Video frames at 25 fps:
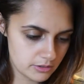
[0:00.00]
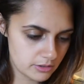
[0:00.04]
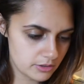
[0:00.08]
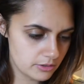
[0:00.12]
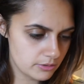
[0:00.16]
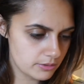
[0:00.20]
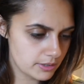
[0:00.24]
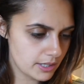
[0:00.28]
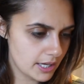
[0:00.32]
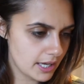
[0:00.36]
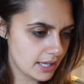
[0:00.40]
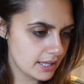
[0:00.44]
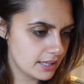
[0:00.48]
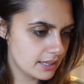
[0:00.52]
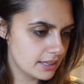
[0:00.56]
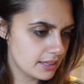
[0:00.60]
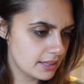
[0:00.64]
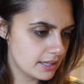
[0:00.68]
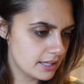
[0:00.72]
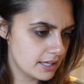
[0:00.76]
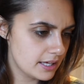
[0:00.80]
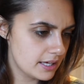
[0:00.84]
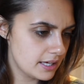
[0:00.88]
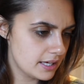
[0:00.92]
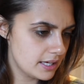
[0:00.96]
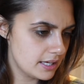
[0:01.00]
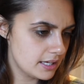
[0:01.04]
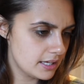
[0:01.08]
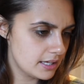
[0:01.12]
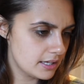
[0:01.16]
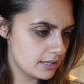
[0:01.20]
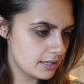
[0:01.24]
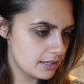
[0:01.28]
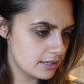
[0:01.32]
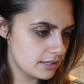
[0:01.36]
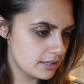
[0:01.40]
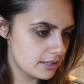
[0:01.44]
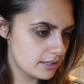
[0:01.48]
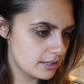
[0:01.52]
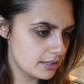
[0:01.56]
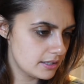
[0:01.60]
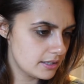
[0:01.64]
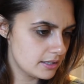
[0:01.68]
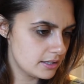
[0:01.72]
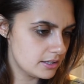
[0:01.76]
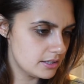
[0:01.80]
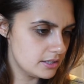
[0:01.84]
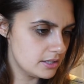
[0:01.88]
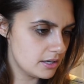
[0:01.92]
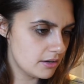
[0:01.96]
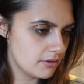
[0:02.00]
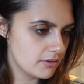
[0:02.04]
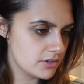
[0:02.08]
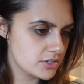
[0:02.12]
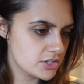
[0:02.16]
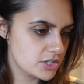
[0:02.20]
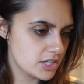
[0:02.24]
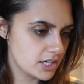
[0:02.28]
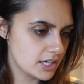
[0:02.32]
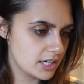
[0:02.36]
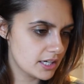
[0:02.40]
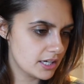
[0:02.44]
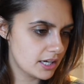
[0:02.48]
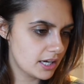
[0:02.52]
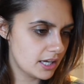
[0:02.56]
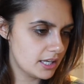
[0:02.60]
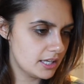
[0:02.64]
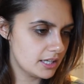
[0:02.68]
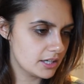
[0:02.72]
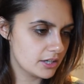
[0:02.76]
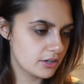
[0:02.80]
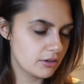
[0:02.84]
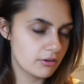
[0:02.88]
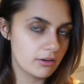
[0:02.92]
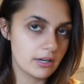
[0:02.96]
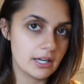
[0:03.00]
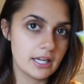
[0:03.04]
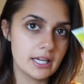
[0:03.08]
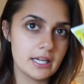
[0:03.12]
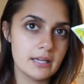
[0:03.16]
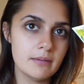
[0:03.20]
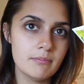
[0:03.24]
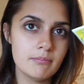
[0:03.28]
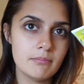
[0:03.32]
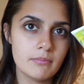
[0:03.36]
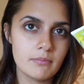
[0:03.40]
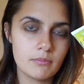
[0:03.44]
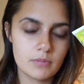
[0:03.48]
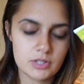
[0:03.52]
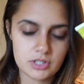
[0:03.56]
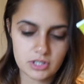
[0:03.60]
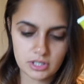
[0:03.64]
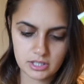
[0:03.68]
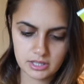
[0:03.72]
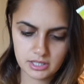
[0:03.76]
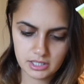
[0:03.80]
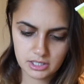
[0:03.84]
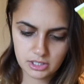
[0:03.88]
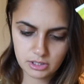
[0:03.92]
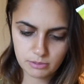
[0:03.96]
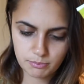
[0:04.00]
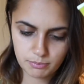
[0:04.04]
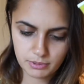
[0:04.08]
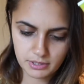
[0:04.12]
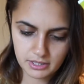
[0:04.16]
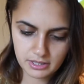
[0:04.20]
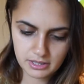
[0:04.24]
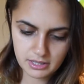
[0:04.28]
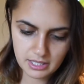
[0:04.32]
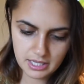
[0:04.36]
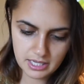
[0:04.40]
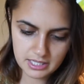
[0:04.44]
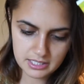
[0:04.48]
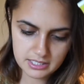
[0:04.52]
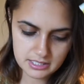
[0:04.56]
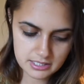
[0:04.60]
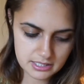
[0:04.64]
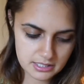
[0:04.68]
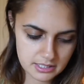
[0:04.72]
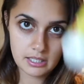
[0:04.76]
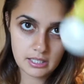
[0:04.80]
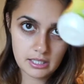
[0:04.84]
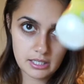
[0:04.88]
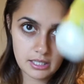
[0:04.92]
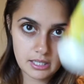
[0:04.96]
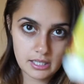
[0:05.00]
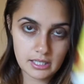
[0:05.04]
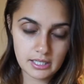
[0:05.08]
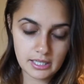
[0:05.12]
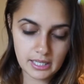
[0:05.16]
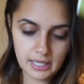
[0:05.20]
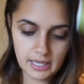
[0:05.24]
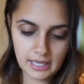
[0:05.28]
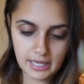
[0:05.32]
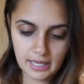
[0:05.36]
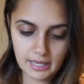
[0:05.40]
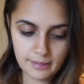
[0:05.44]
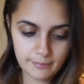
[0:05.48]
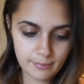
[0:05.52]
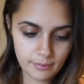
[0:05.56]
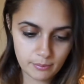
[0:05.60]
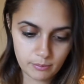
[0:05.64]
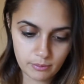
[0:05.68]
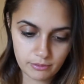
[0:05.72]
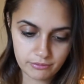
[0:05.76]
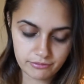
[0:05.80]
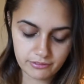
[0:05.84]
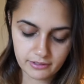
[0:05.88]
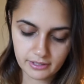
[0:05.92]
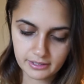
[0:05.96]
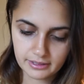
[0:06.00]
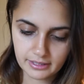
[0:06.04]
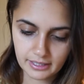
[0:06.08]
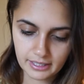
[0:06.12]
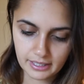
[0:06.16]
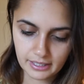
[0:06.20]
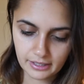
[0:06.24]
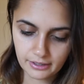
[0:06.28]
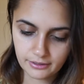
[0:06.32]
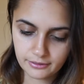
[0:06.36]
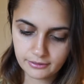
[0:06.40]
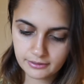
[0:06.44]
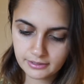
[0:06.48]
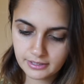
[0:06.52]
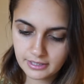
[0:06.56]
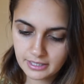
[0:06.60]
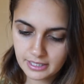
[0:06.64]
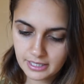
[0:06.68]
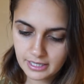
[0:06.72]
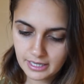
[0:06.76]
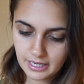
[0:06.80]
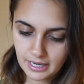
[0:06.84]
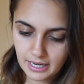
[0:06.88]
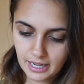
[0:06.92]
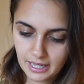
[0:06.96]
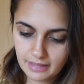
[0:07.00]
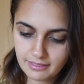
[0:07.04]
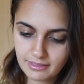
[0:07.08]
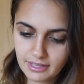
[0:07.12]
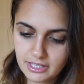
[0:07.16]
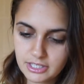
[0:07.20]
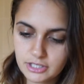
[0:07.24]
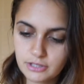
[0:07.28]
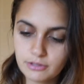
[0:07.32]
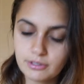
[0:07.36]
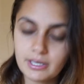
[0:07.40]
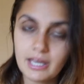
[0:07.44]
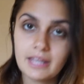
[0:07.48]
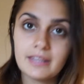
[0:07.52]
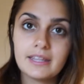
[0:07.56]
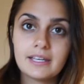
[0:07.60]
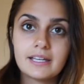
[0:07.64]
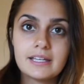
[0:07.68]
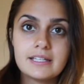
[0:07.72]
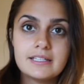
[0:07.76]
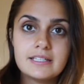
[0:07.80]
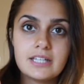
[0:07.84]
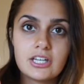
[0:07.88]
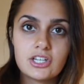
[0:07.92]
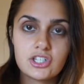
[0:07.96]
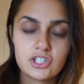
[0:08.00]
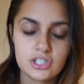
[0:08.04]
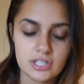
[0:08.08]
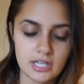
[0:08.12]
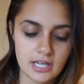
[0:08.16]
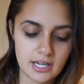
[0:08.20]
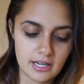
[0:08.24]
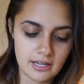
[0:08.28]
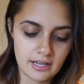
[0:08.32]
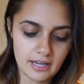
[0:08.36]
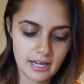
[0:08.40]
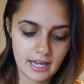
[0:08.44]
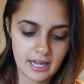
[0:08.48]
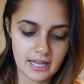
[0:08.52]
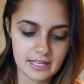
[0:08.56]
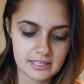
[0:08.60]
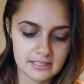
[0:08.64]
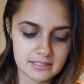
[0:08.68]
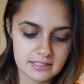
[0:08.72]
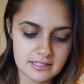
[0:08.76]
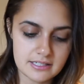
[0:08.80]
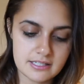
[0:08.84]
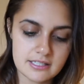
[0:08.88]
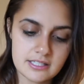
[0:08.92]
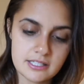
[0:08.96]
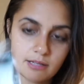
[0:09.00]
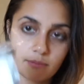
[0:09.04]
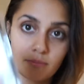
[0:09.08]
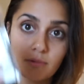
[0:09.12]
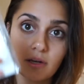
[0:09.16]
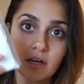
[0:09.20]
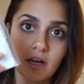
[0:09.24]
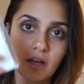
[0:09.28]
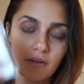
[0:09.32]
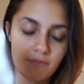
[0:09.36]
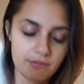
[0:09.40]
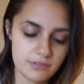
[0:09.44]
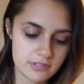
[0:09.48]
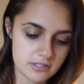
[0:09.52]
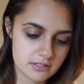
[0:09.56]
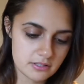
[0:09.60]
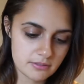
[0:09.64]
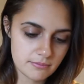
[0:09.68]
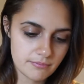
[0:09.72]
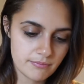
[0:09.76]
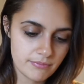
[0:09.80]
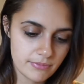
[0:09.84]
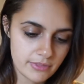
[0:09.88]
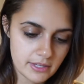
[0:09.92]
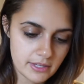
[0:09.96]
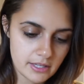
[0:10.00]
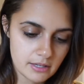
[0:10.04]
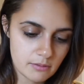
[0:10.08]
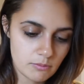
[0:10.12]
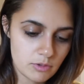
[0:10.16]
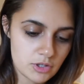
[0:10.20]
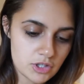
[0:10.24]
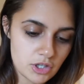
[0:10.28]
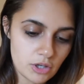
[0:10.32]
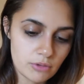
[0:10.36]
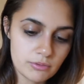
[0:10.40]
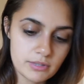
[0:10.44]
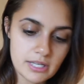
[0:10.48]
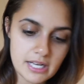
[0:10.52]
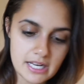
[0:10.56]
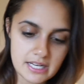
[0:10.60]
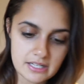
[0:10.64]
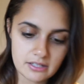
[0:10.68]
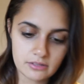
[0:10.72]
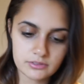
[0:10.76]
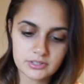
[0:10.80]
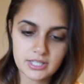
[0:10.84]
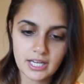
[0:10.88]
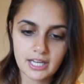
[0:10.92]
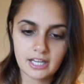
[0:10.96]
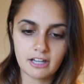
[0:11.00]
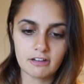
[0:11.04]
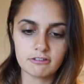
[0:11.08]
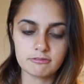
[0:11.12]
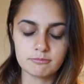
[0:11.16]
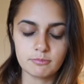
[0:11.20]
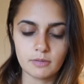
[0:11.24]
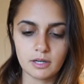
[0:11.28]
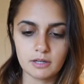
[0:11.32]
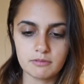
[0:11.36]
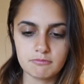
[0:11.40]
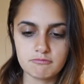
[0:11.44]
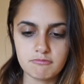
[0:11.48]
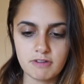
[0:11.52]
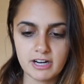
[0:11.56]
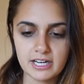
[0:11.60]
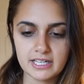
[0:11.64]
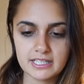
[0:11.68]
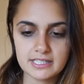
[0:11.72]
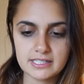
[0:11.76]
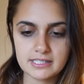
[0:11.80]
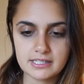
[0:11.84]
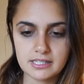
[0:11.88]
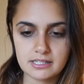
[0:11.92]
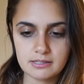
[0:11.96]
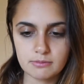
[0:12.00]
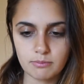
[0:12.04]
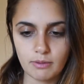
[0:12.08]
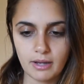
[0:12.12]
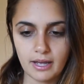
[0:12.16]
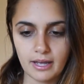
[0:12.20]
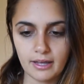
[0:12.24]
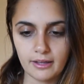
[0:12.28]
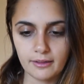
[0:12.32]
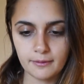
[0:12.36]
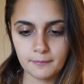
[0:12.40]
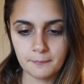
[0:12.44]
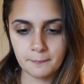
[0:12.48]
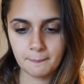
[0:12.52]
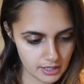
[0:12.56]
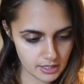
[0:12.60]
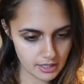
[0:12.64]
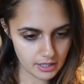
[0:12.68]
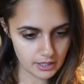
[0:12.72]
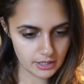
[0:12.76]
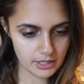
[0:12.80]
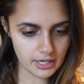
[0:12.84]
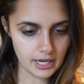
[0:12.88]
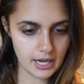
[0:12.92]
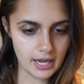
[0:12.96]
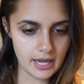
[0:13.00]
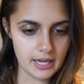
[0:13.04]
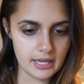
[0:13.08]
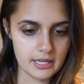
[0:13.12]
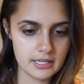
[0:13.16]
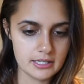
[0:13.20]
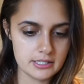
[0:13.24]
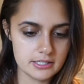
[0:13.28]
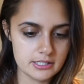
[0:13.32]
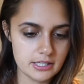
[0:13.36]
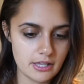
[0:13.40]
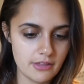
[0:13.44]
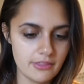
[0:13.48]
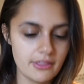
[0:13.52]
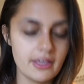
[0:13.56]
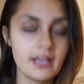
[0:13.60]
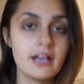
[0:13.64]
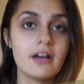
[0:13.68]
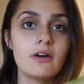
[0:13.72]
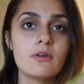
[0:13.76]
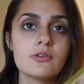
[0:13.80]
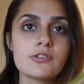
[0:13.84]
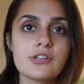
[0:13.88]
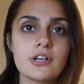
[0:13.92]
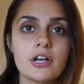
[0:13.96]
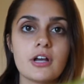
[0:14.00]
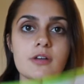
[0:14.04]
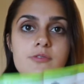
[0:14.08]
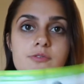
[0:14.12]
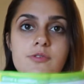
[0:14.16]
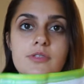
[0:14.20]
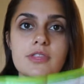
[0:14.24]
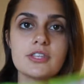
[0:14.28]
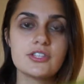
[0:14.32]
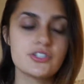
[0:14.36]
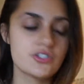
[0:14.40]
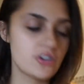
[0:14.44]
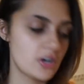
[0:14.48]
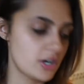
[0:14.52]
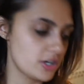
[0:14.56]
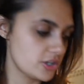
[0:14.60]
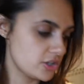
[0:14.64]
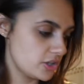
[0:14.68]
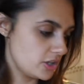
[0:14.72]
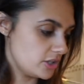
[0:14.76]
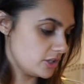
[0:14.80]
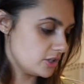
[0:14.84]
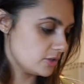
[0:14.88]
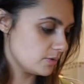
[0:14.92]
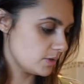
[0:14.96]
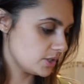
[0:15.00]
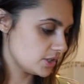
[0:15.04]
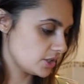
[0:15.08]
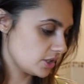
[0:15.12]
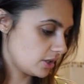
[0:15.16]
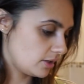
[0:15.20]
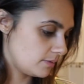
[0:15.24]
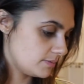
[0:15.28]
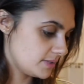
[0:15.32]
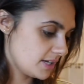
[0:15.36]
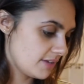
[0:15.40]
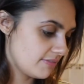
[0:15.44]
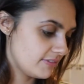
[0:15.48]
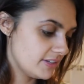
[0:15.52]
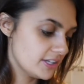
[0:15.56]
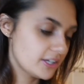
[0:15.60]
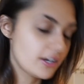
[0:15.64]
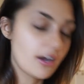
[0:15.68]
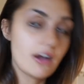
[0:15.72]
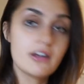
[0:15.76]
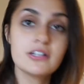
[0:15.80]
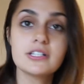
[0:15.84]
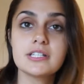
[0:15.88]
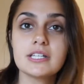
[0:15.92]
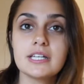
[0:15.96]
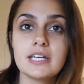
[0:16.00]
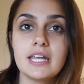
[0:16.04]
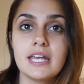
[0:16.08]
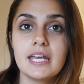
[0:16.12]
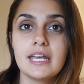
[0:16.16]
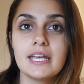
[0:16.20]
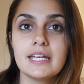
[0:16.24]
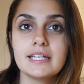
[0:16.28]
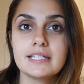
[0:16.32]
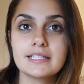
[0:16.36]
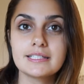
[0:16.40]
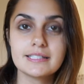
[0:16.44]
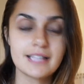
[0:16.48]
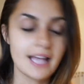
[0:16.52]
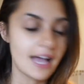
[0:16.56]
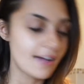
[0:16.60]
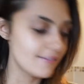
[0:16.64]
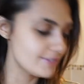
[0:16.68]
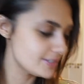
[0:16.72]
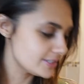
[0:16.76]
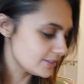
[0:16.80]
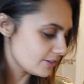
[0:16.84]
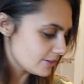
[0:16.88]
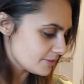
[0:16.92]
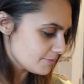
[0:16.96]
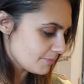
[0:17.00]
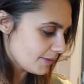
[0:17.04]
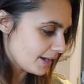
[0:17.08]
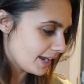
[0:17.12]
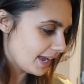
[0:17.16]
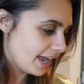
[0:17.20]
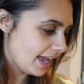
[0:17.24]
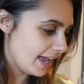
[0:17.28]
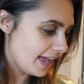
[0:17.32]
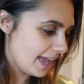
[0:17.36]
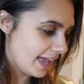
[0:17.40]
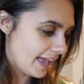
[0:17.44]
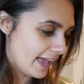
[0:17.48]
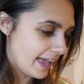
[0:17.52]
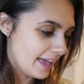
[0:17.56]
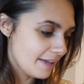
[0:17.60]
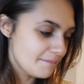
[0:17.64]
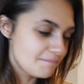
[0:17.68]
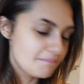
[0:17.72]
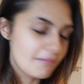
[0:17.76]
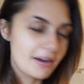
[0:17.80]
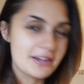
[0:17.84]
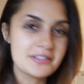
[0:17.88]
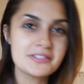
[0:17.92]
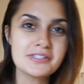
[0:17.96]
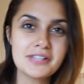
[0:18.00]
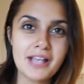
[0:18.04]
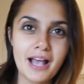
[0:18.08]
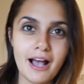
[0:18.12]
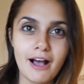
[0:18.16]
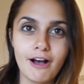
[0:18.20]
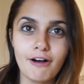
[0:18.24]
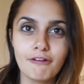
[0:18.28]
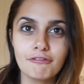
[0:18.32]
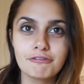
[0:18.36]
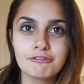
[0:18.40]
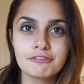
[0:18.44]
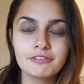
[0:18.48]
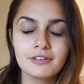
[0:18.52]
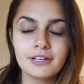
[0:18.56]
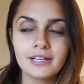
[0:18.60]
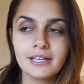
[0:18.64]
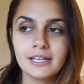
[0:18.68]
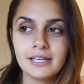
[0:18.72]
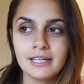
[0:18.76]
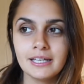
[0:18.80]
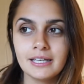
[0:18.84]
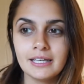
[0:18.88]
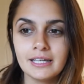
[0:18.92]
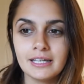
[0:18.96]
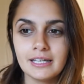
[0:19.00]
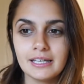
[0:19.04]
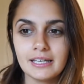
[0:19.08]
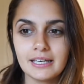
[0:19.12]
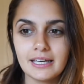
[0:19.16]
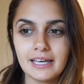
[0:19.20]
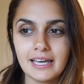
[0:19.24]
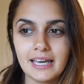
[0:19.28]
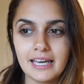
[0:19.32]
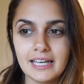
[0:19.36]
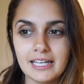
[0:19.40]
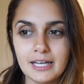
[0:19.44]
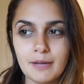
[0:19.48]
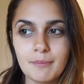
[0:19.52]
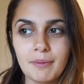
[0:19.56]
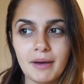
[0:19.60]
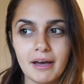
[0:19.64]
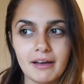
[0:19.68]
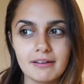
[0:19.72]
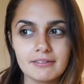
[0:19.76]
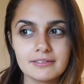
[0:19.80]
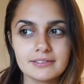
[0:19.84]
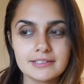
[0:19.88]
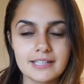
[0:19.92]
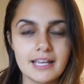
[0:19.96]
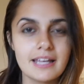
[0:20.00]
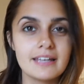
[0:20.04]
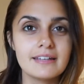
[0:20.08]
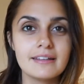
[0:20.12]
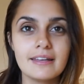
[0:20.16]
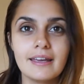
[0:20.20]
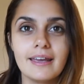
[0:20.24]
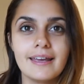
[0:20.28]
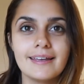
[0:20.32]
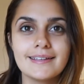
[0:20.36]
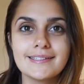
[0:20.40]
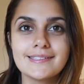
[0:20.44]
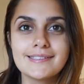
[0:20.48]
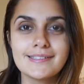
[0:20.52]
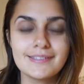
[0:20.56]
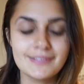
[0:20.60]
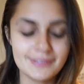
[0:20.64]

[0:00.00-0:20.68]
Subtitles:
You get the nourishing colour cream, which I think you put this in here, but we'll find that out. And then you get the conditioner and some gloves, which I'll need. I'll take off my rings as well. Okay, so it also comes with instructions, which I'm definitely going to need because I haven't dyed my hair myself in about 10 years.